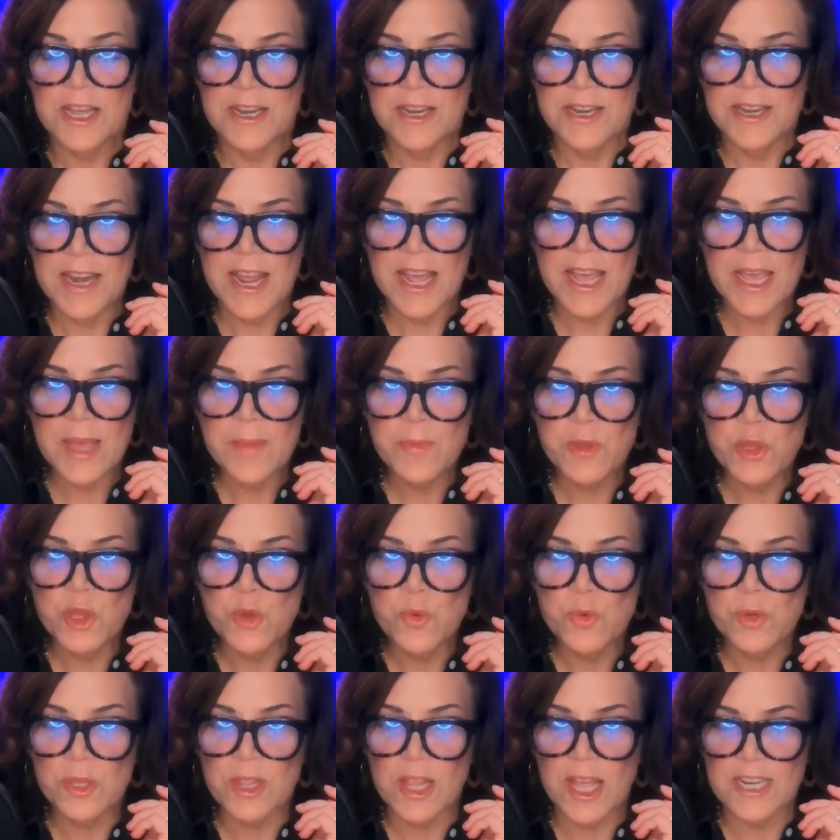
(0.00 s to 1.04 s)
Name
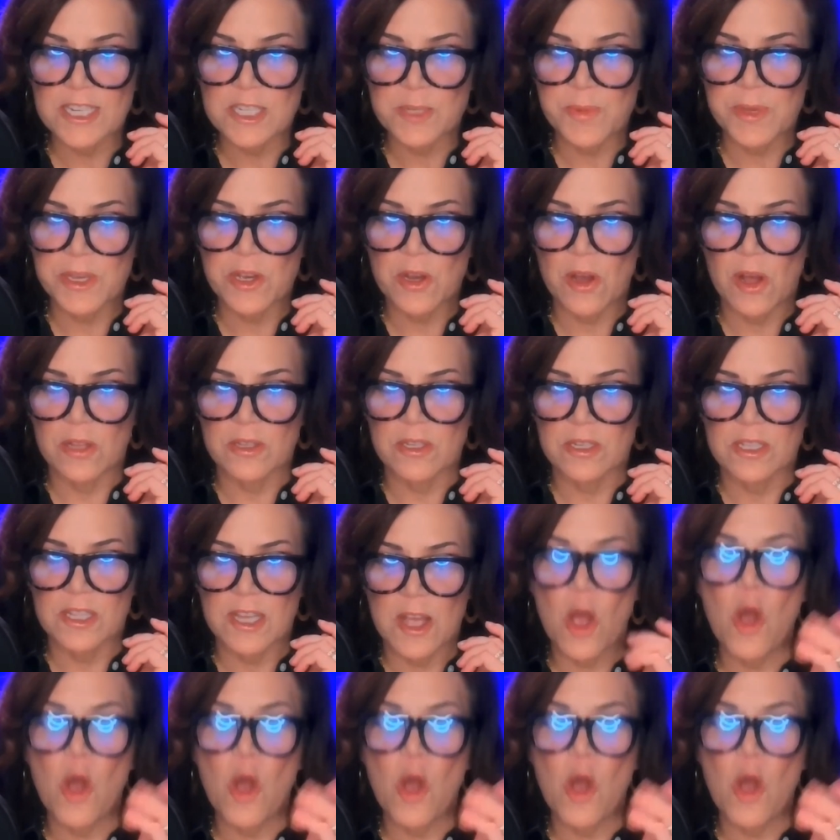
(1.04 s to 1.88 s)
you would like to be called in class.